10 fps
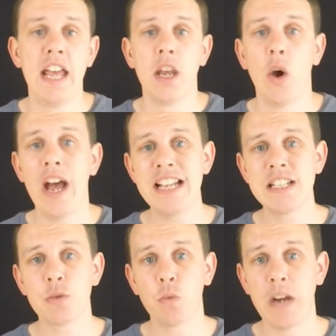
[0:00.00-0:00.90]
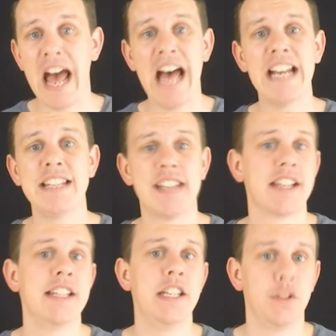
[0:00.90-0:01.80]
Now, as with any
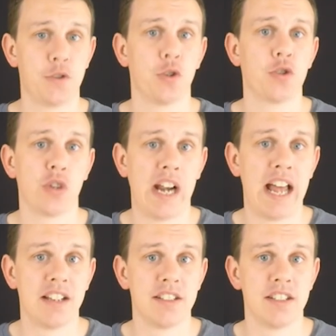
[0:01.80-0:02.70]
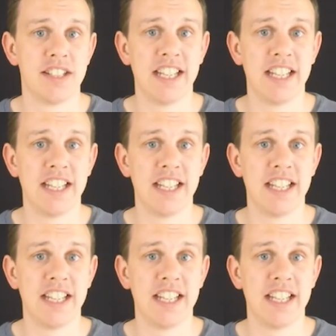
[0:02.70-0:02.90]
technique in structural analysis,